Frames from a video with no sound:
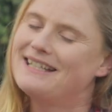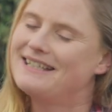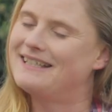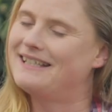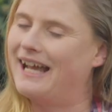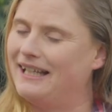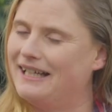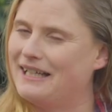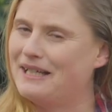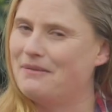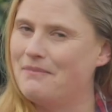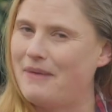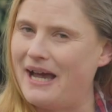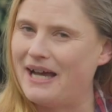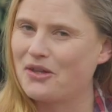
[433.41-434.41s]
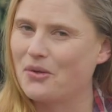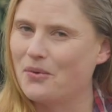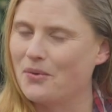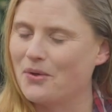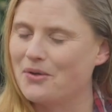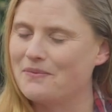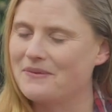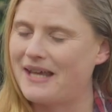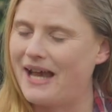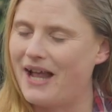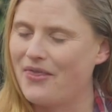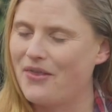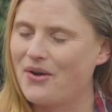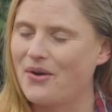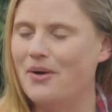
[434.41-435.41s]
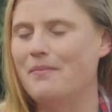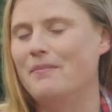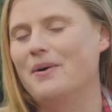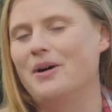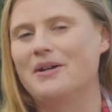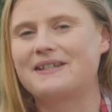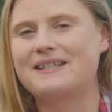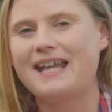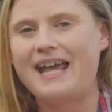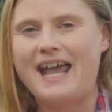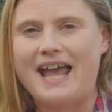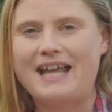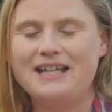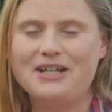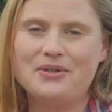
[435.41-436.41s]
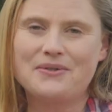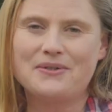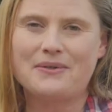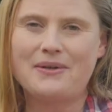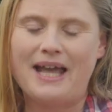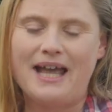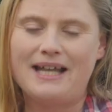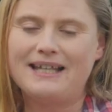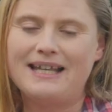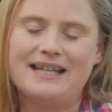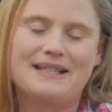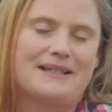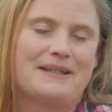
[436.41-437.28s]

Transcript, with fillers: selling him back the worms and the compost. And he also had like